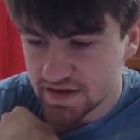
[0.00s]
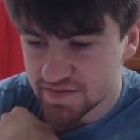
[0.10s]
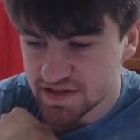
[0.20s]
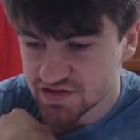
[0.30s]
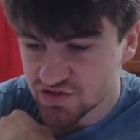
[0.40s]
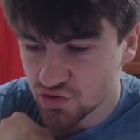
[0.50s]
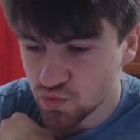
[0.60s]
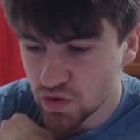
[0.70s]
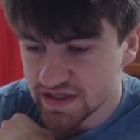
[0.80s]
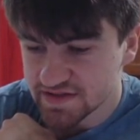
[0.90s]
He scored
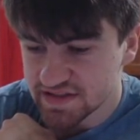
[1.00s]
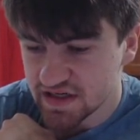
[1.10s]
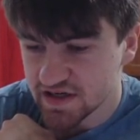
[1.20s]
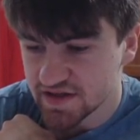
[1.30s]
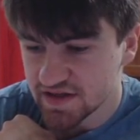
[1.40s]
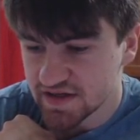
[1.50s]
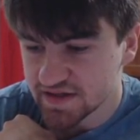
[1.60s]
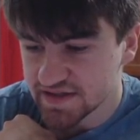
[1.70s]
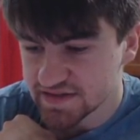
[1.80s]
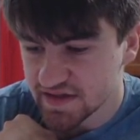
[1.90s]
1 ton in
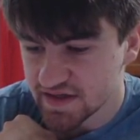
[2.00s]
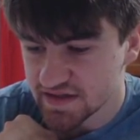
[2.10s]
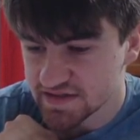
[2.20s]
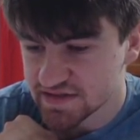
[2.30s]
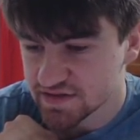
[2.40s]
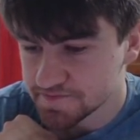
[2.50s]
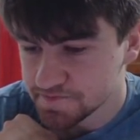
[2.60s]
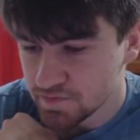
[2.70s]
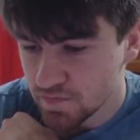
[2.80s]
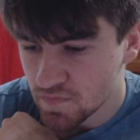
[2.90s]
his last
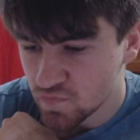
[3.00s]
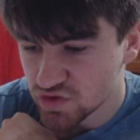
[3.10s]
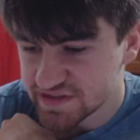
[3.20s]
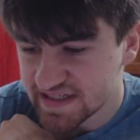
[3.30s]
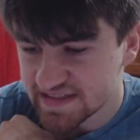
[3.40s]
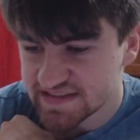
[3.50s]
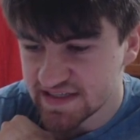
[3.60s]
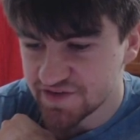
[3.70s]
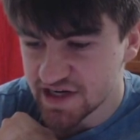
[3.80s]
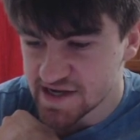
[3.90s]

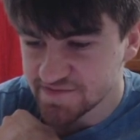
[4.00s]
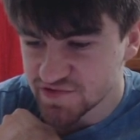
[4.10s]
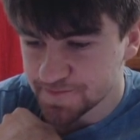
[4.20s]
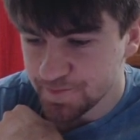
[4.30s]
7 games,